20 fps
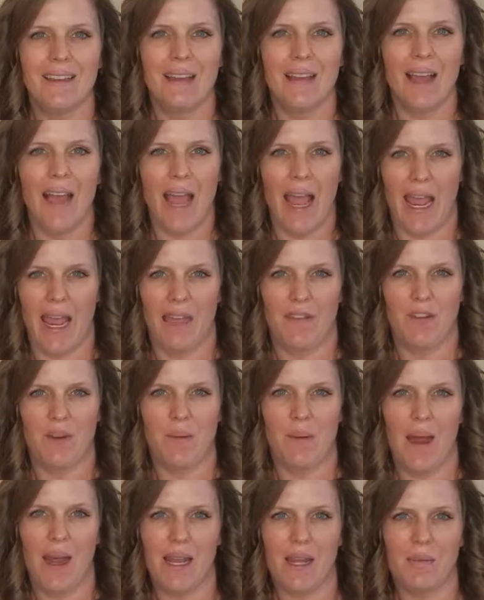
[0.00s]
Hey
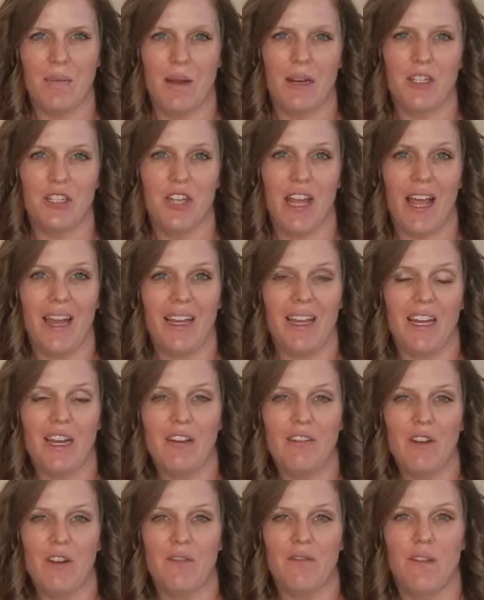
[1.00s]
everybody, Marjan here
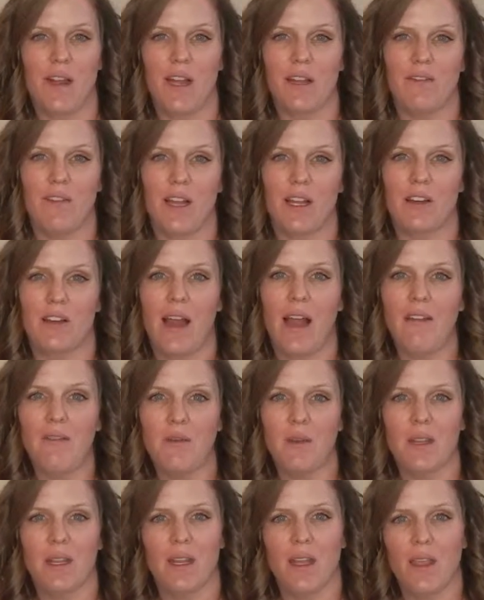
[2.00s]
from Firefly Craft with
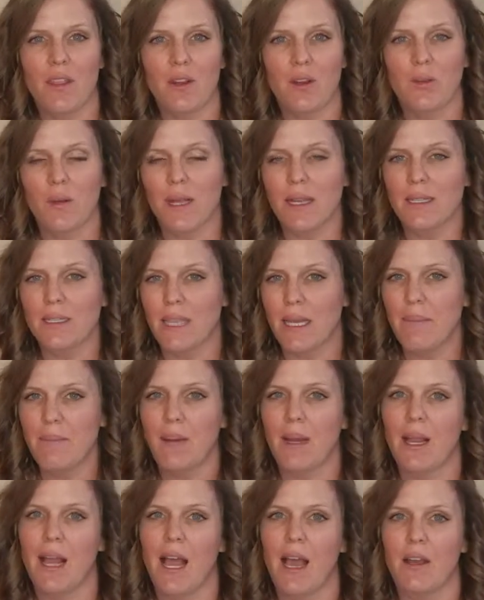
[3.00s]
another quick tip on
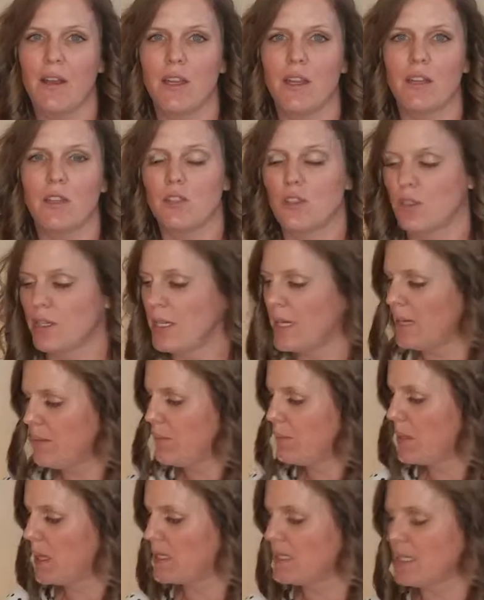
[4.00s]
how to use your heat
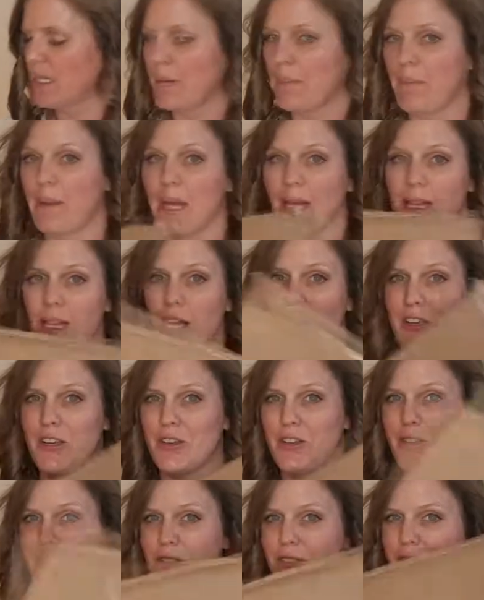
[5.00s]
pressing
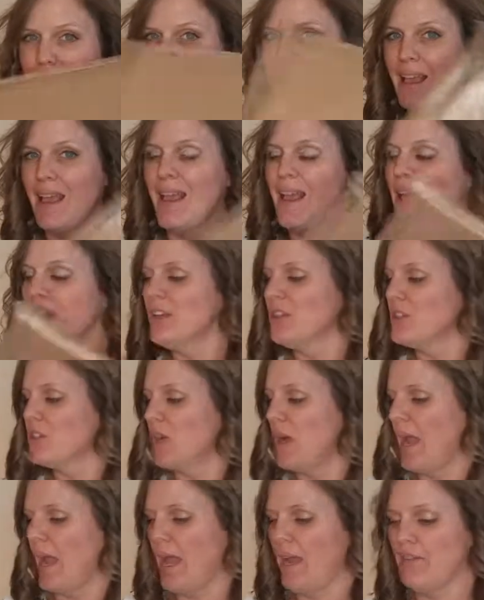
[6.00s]
pillows. So I
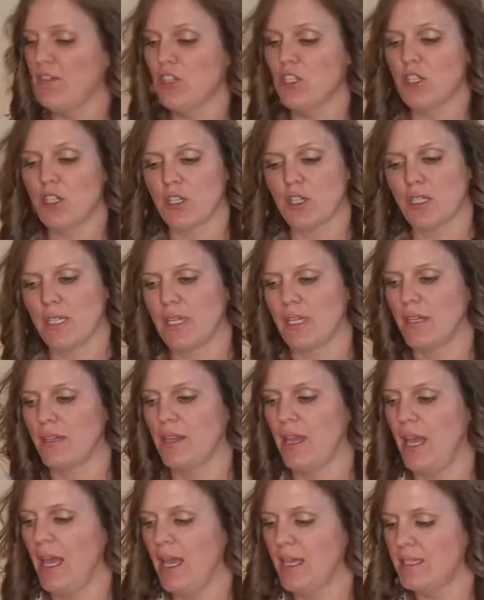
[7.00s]
have a shirt here that
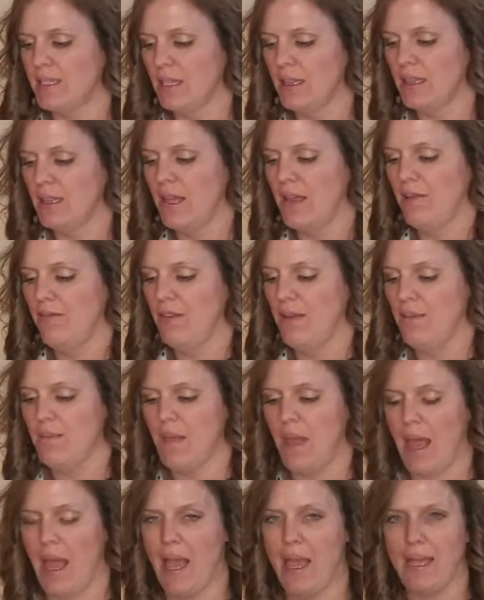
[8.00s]
has a lovely
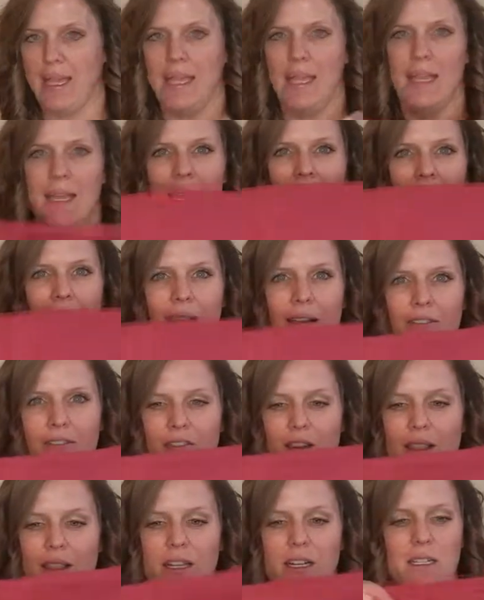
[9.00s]
back, a fun
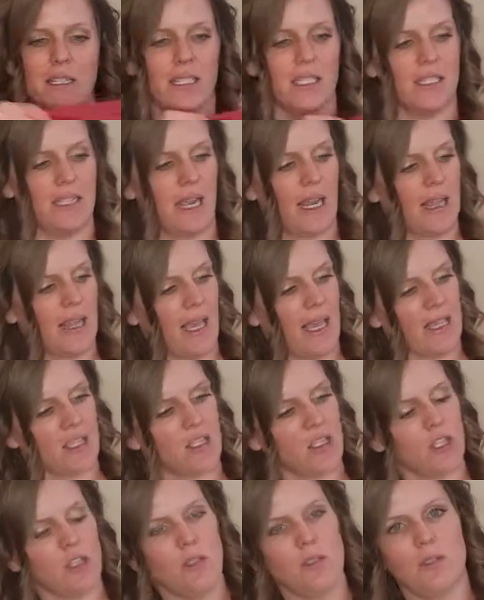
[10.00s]
little design that has
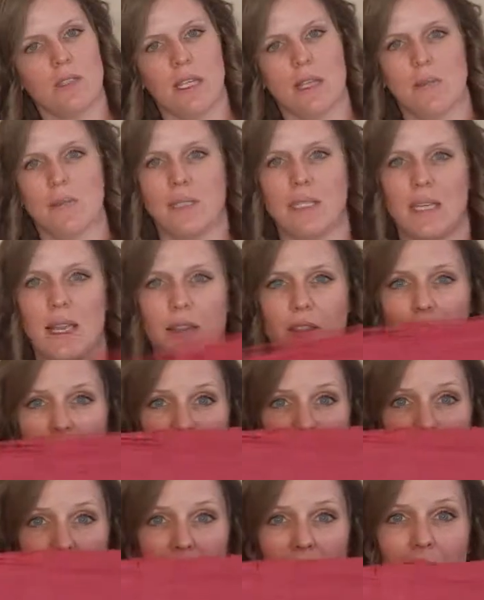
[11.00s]
two seams down the
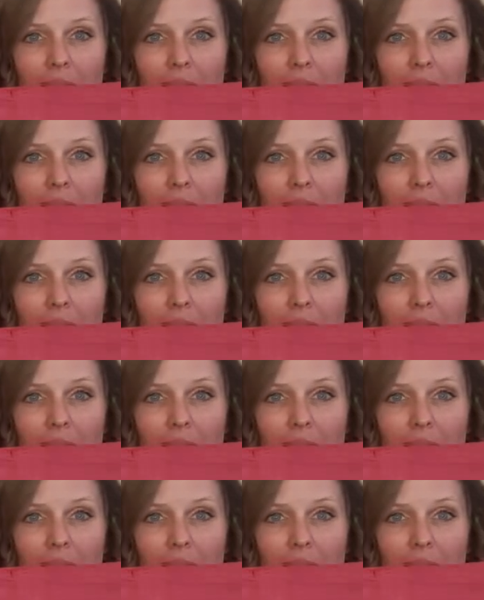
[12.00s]
back.